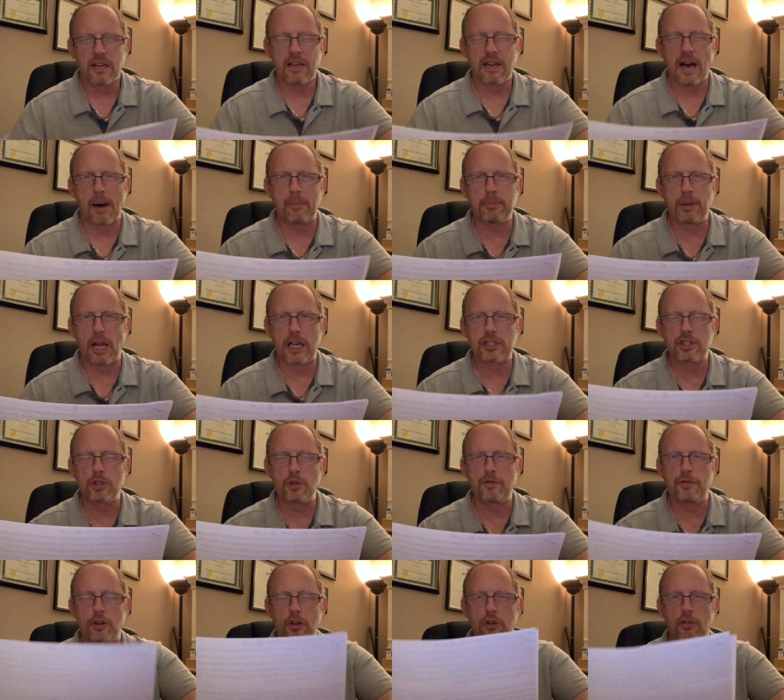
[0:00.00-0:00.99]
God bless
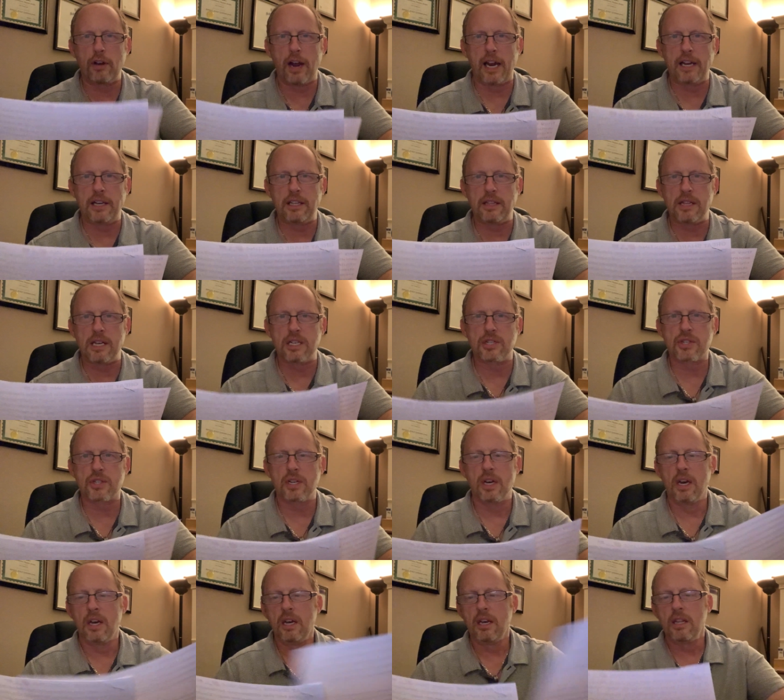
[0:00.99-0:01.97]
you for creating
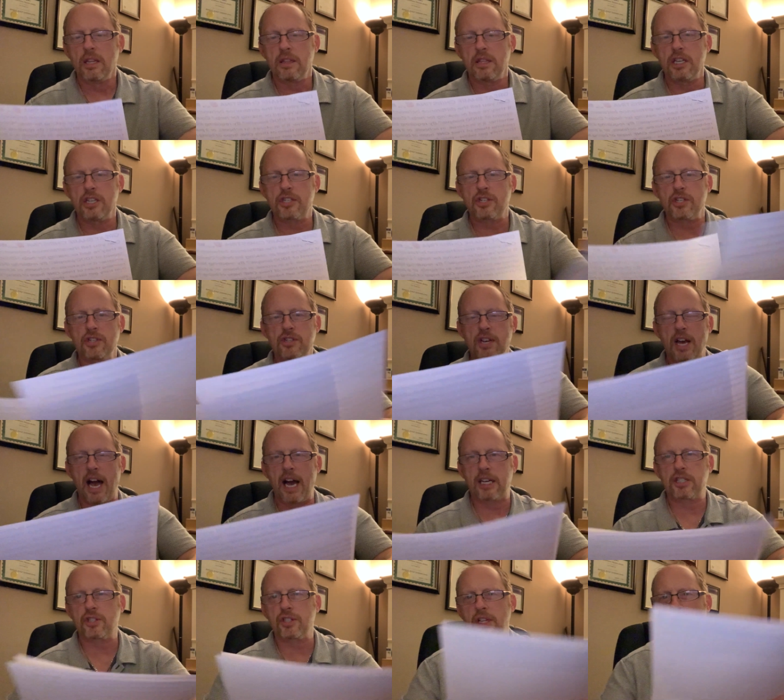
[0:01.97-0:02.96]
this. This is
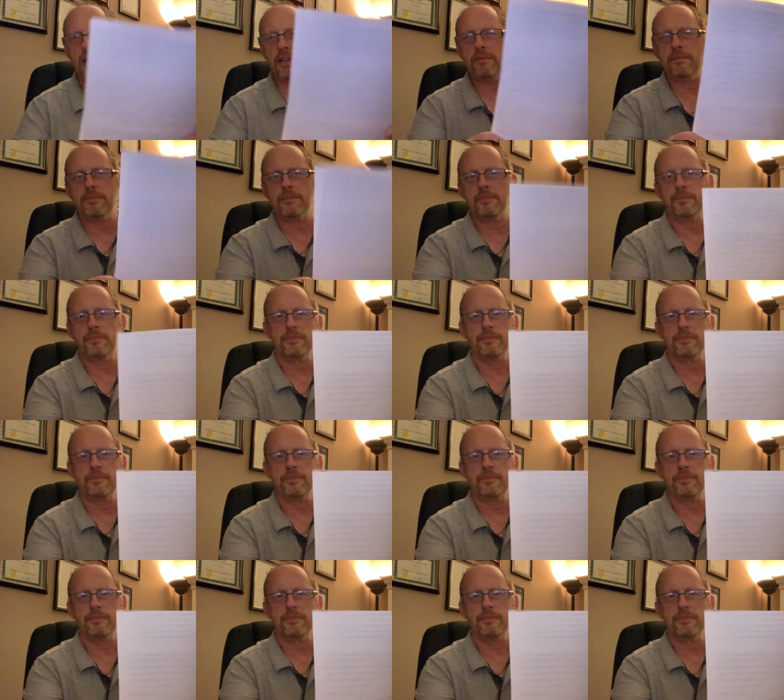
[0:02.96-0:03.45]
excellent,